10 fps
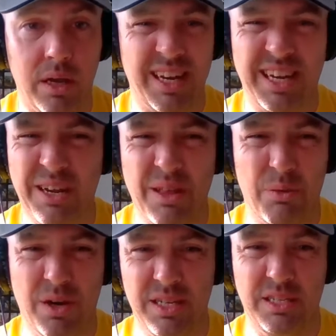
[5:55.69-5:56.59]
And I know that
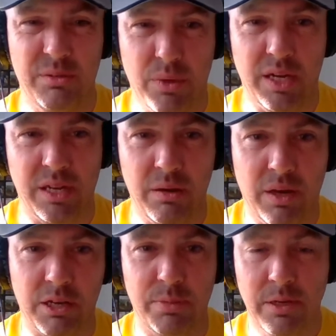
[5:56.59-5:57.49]
word is one I don't
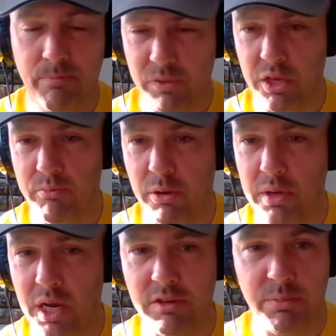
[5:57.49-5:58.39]
like, but you probably
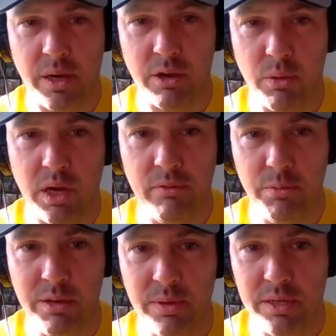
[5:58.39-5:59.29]
are inspiring quite a few
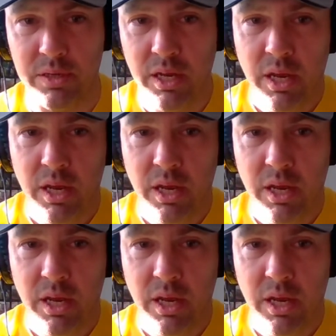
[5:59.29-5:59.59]
people in